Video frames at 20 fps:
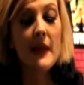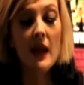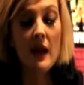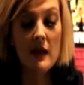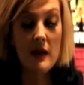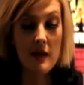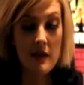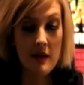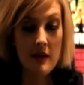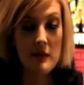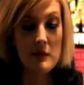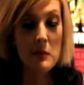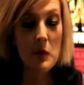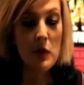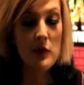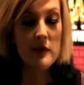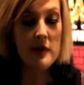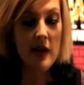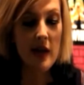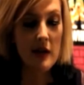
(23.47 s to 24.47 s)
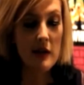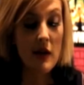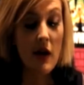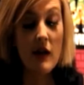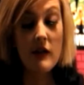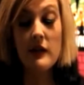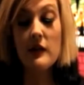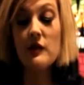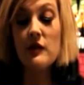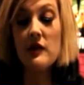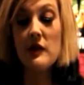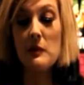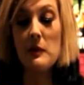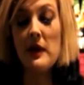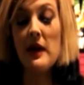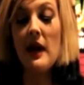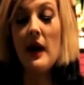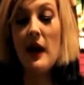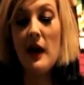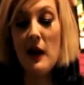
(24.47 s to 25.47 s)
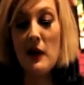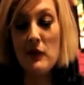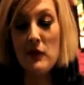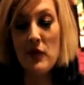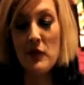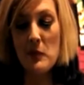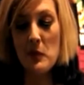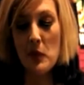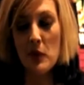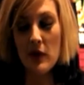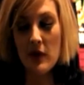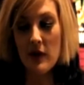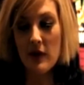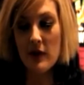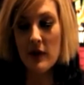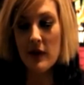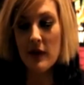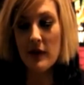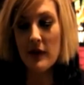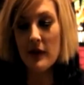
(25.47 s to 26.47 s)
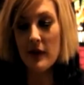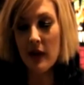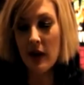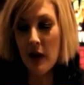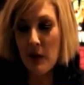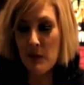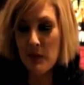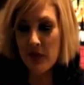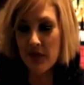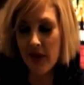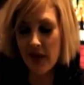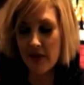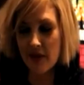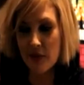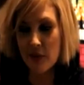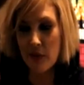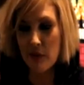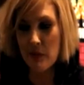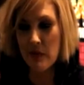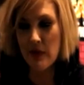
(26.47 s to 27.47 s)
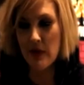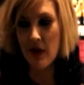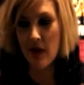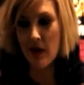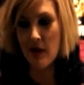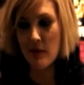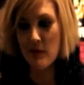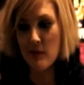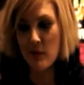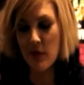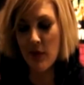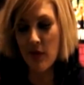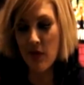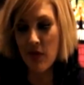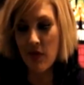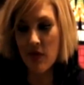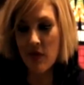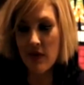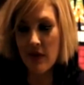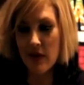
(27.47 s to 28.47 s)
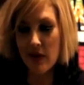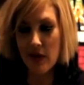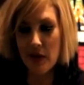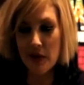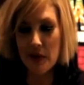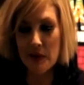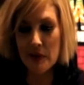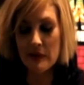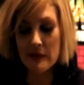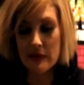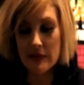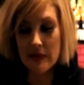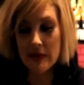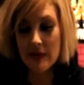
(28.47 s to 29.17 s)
and the more technology we have, the more obsessed we become with, you know,